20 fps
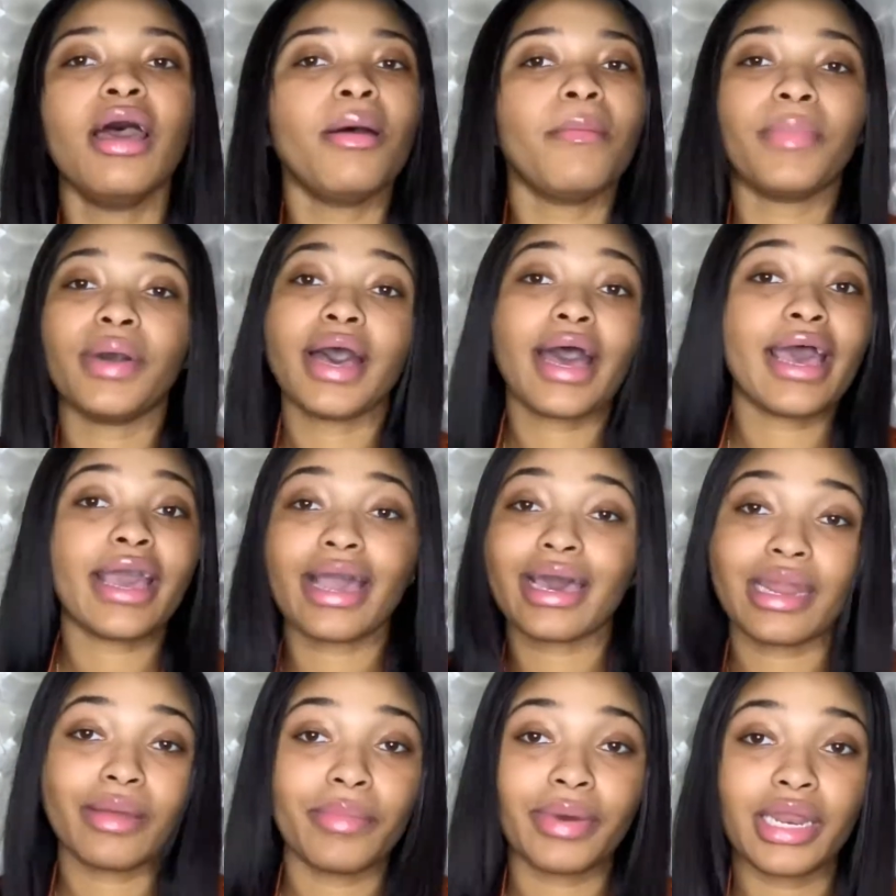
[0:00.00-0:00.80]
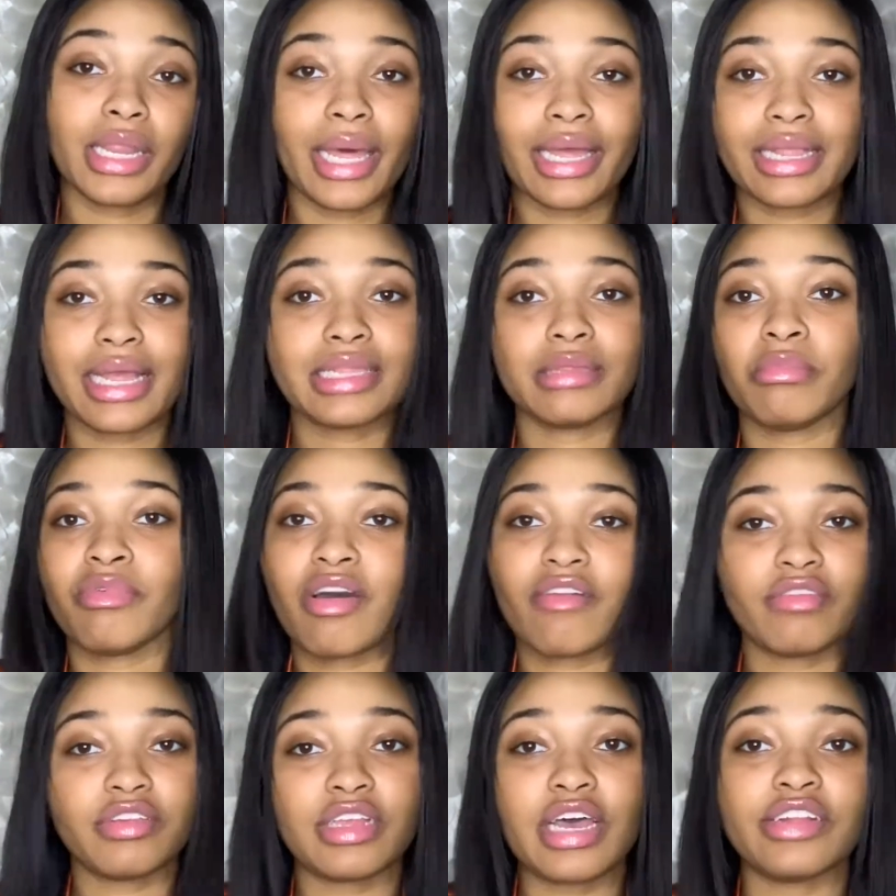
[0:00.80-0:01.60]
But I ain't got no money like this to wear
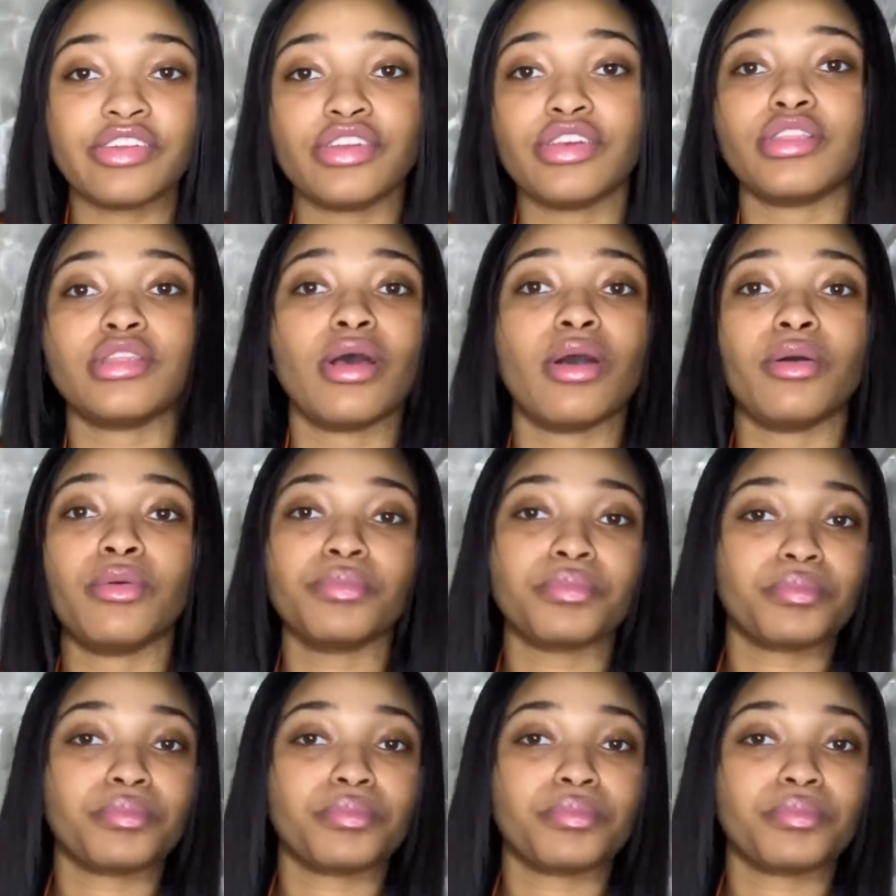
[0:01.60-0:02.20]
Versace, so